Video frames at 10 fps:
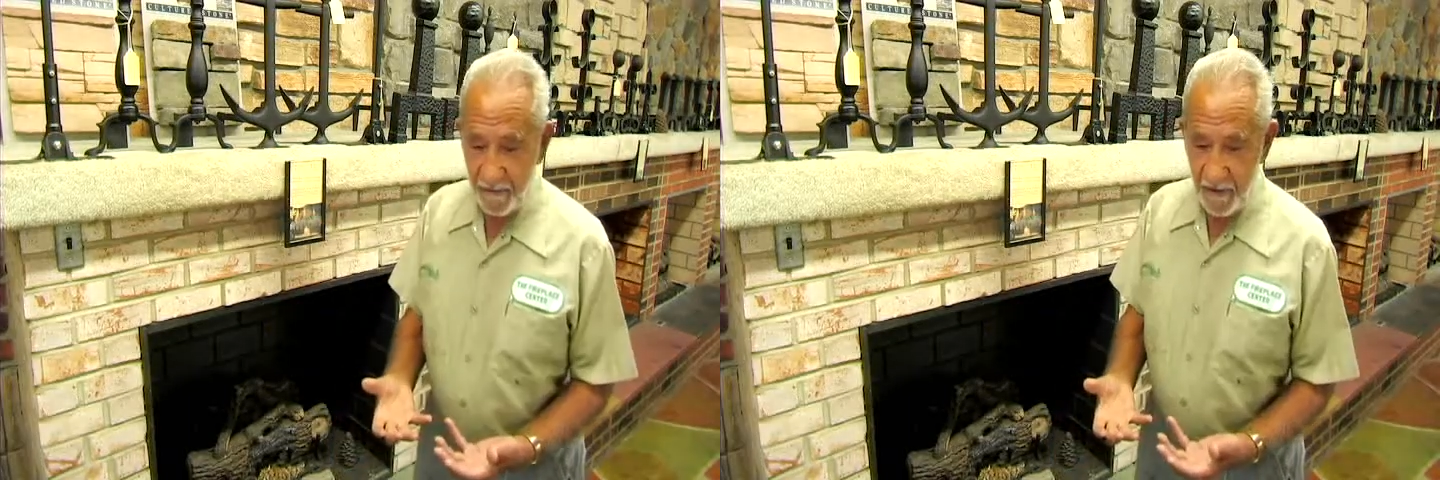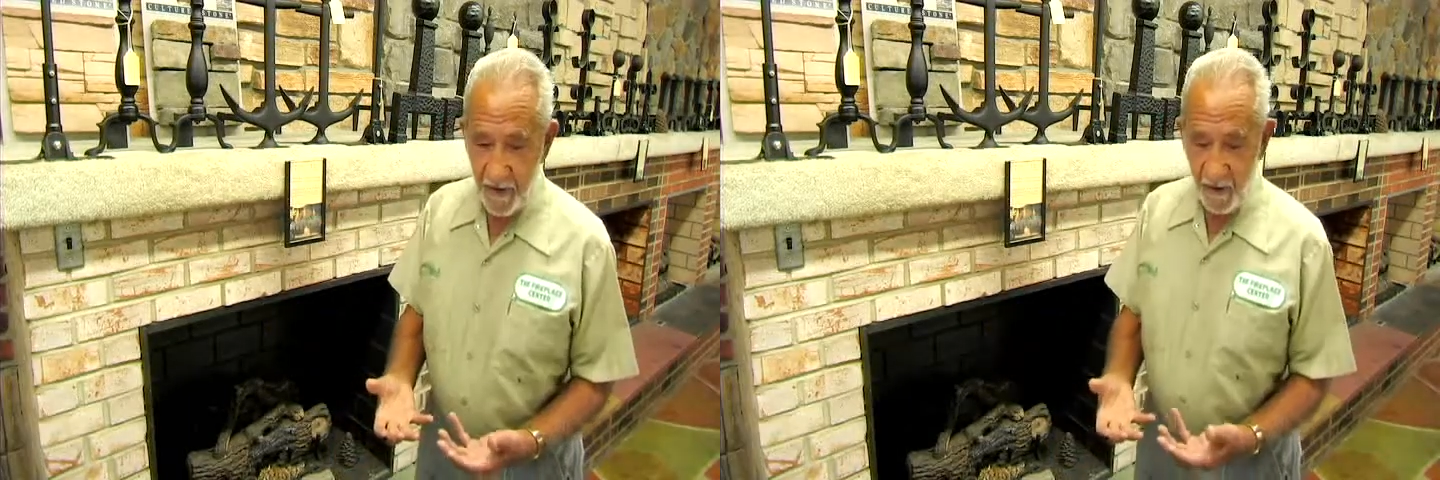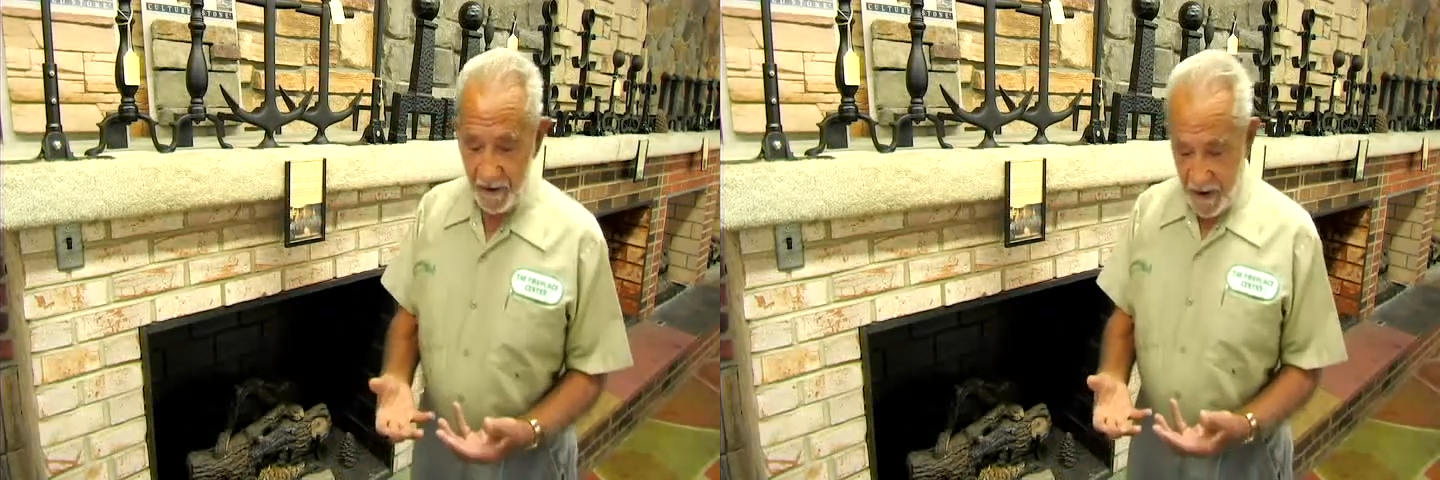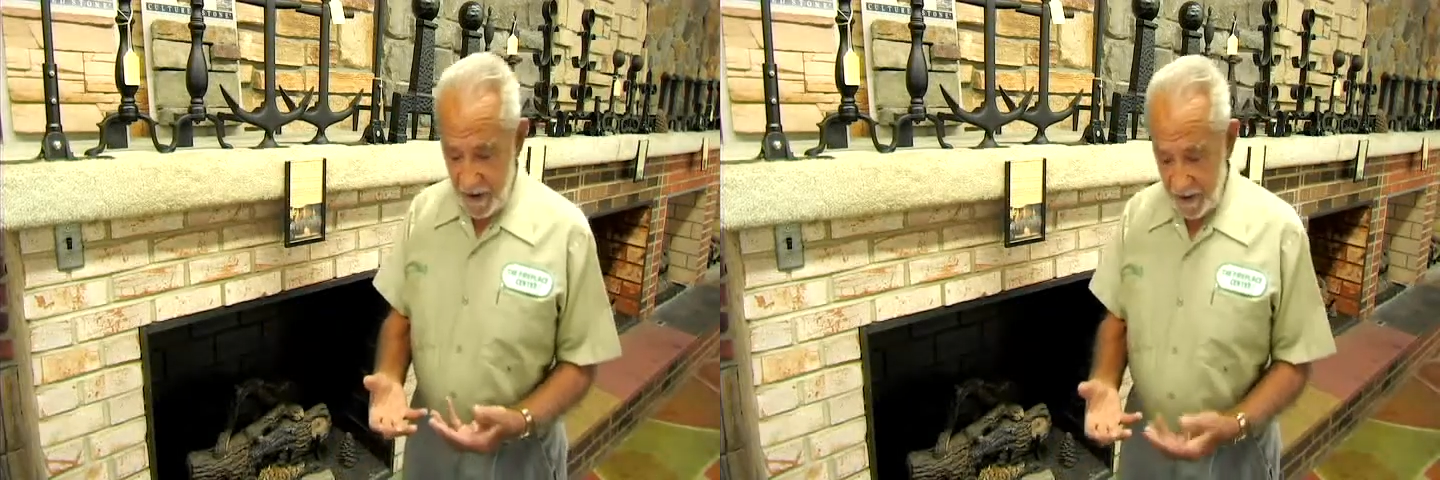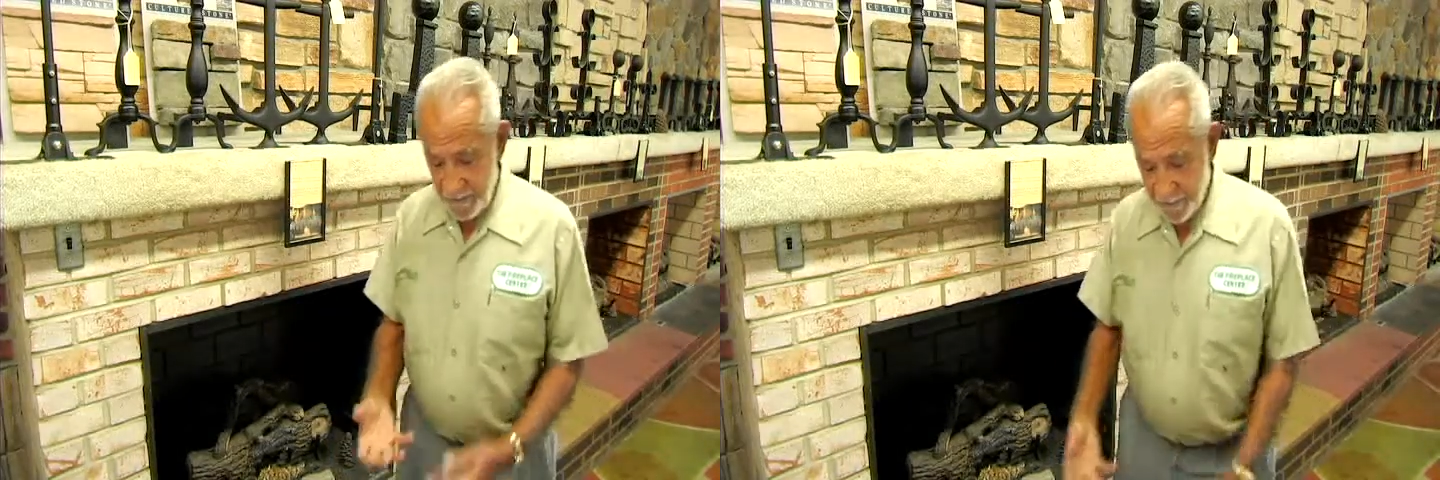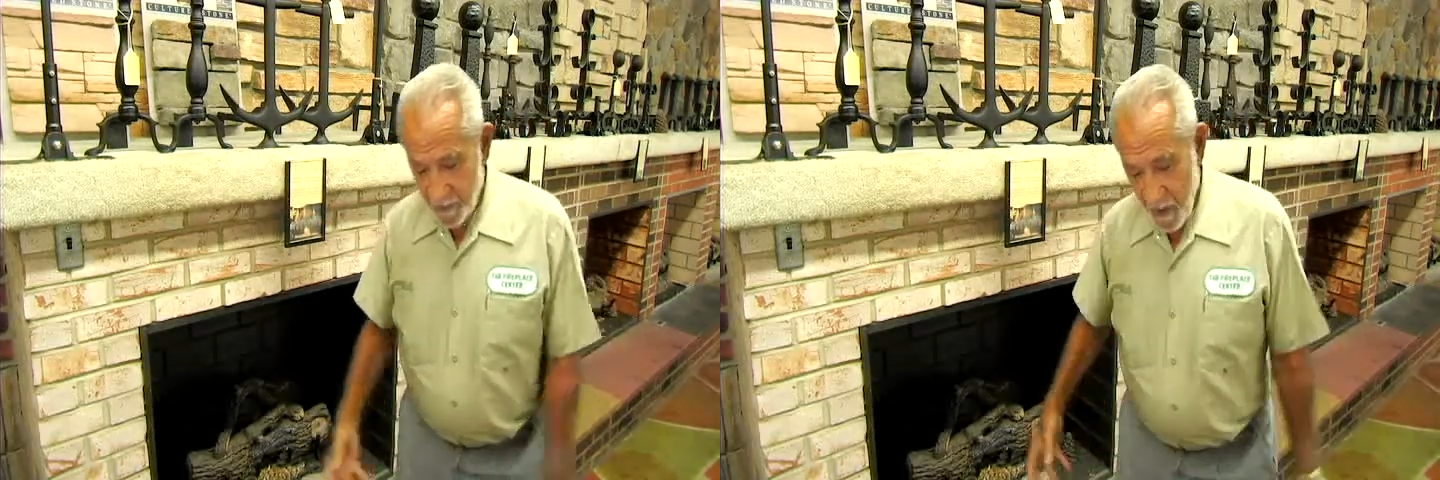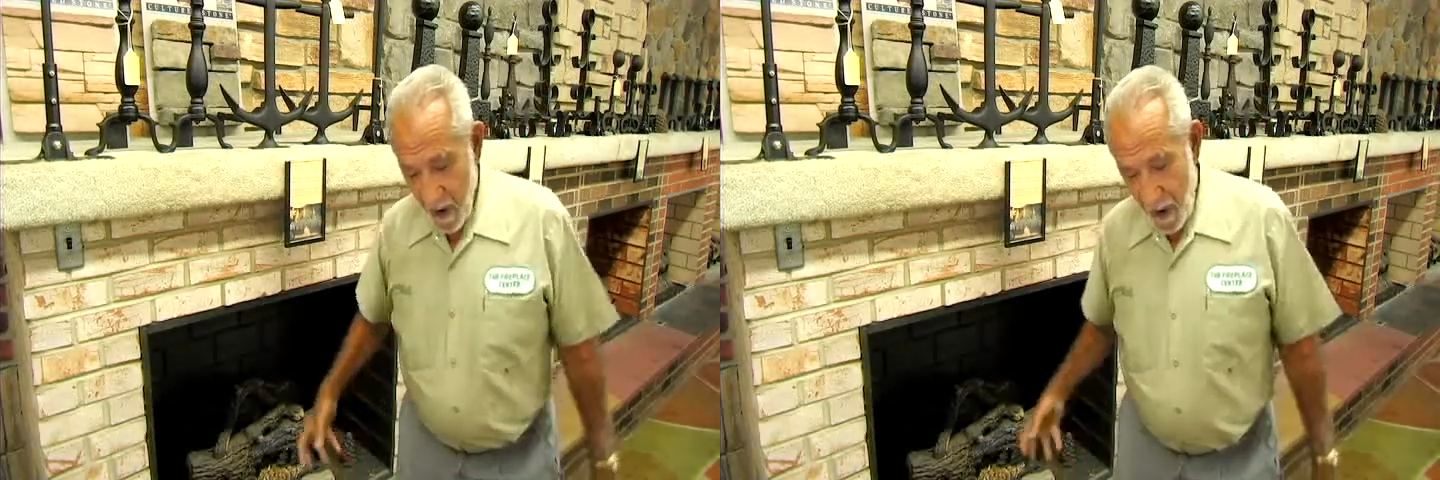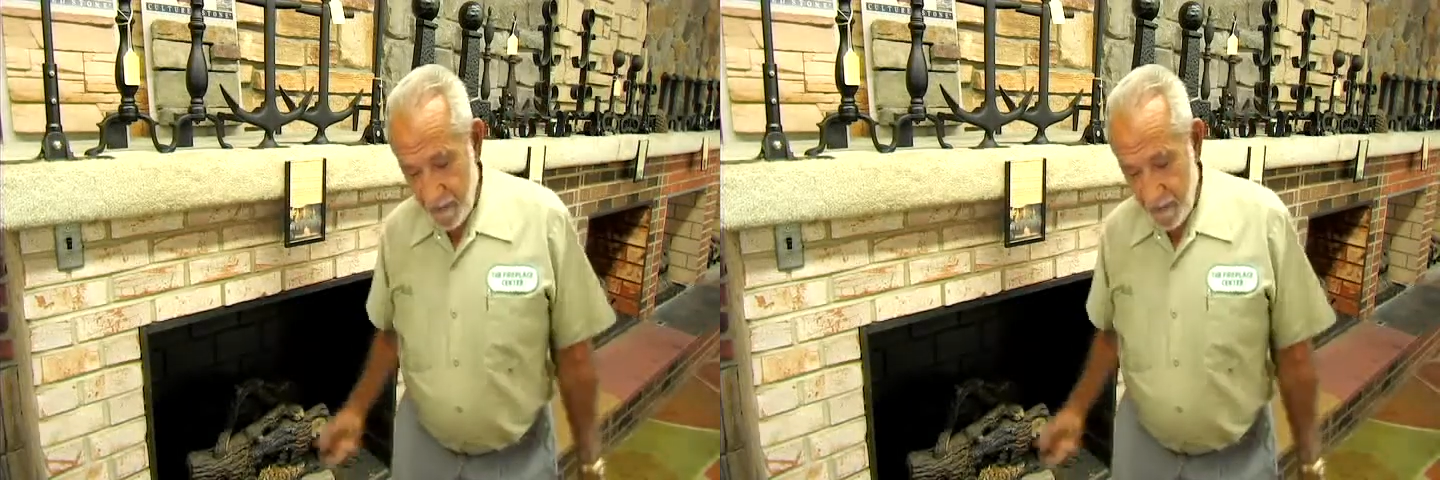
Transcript: if you know what that is.